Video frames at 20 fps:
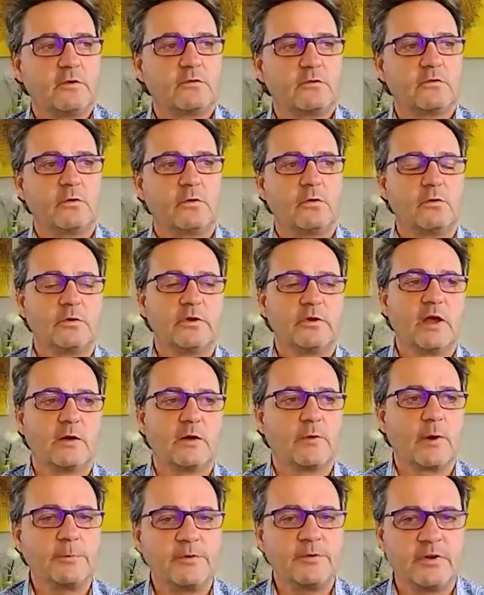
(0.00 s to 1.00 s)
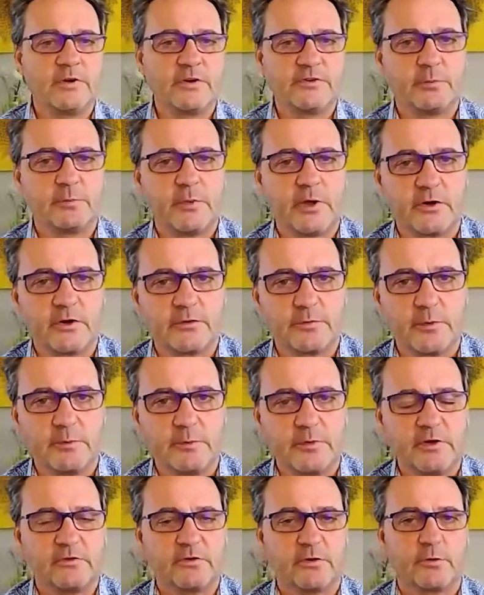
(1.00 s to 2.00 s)
So yeah, reputation management
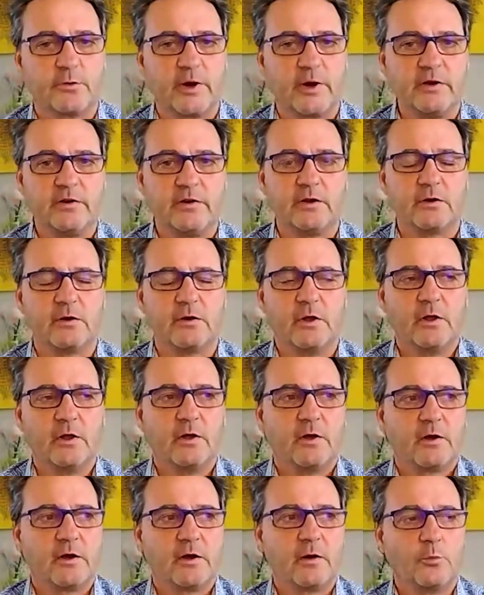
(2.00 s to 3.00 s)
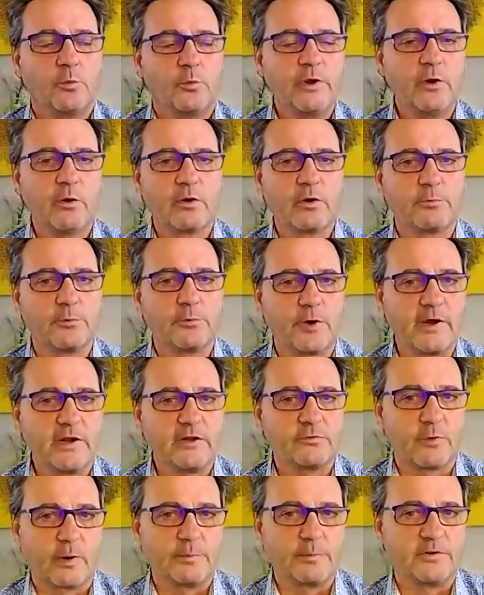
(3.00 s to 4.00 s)
means a great deal. We don't appraise
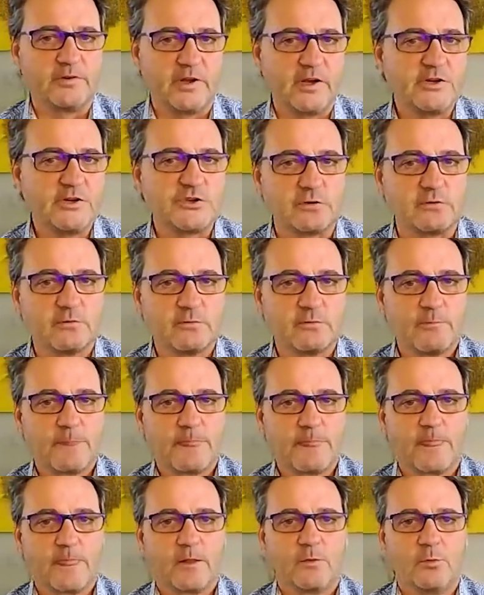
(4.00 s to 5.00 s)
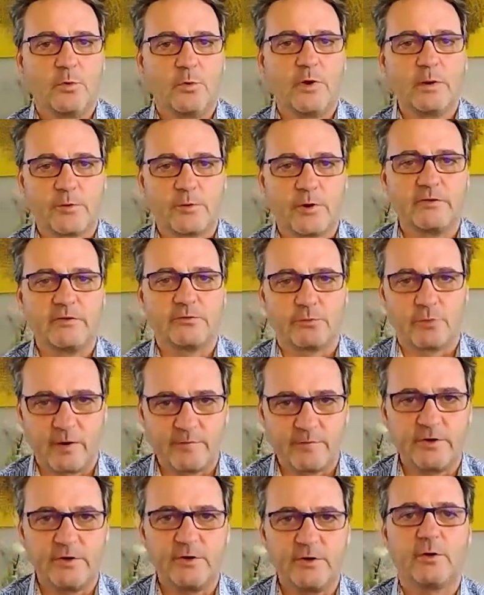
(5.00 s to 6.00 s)
reputation. We appraise
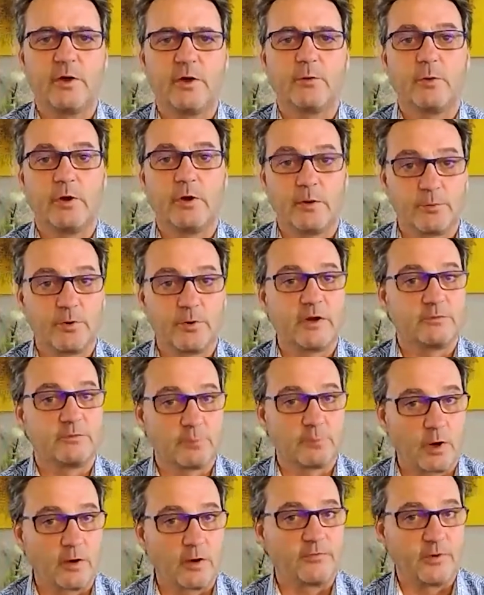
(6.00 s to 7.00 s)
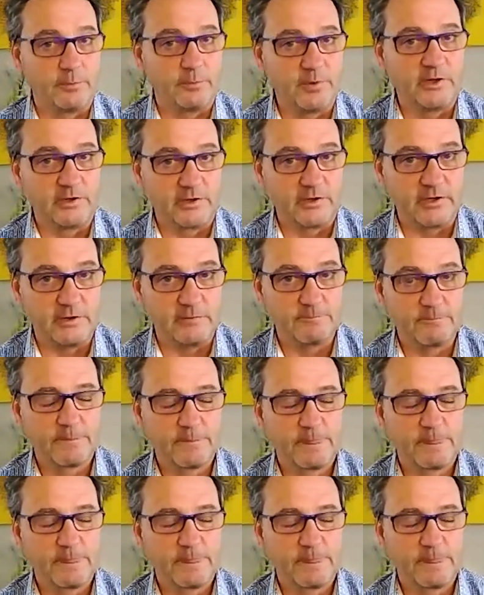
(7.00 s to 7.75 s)
revenue and we appraise profitability.